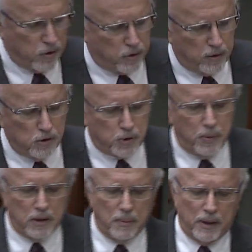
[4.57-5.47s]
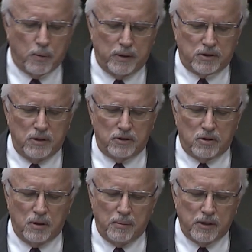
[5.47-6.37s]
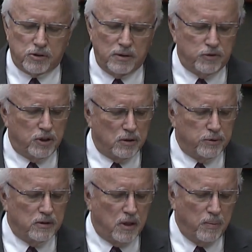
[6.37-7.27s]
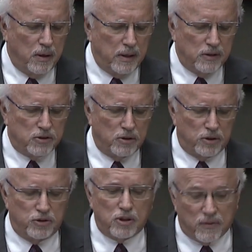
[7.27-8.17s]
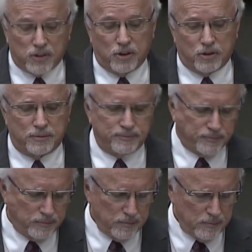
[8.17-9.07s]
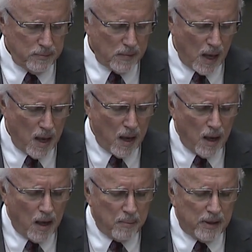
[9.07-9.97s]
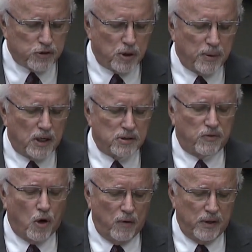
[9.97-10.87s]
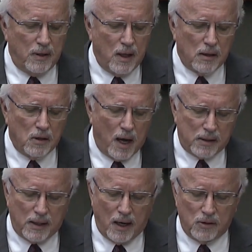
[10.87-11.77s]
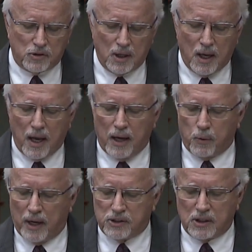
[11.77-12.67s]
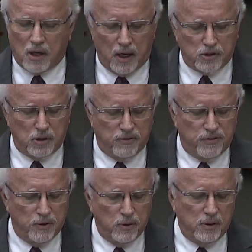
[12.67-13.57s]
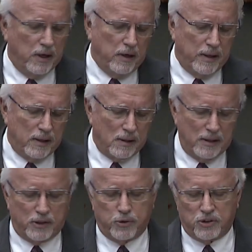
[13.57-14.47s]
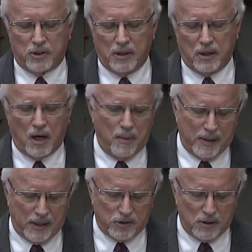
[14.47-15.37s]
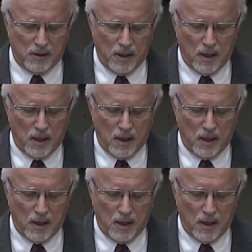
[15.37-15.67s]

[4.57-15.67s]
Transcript: Through you, Speaker, my question is to the Minister of Children, Community and Social Services. Minister, because of COVID, lockdowns, and rising costs in food, internet, electricity, accommodation,